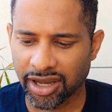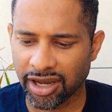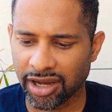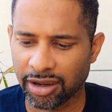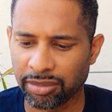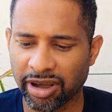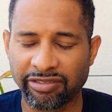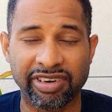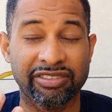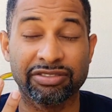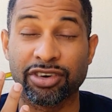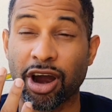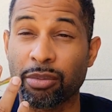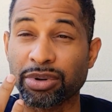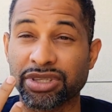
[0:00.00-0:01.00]
I've
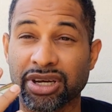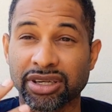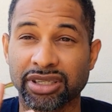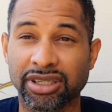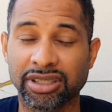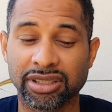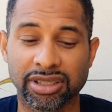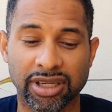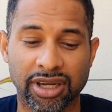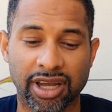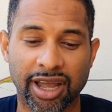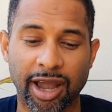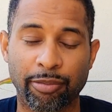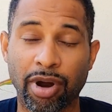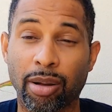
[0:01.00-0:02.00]
had carbapenem.
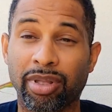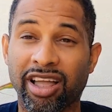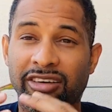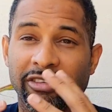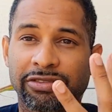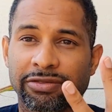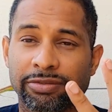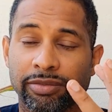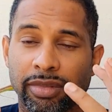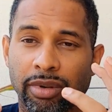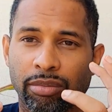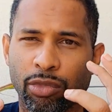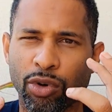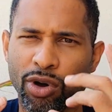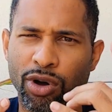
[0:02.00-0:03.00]
I probably have
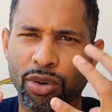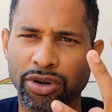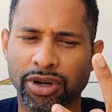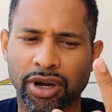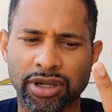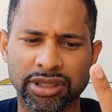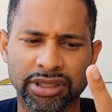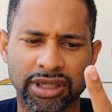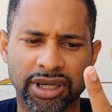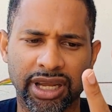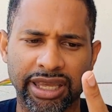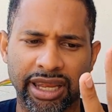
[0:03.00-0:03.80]
more going on,